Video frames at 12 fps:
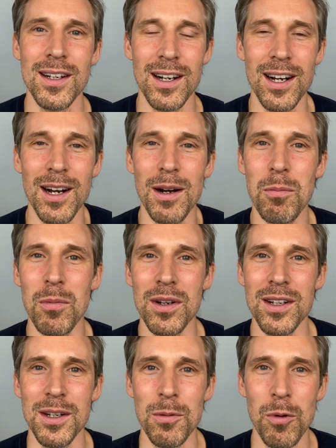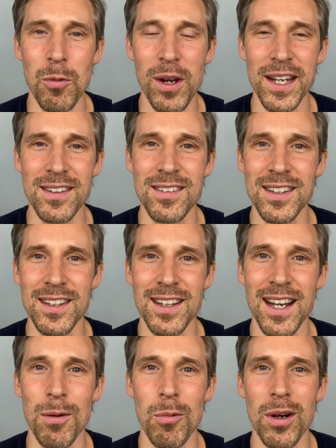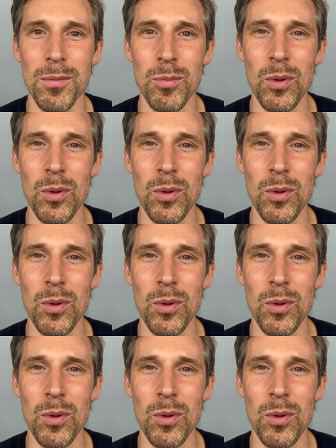We'll wait and see in that one.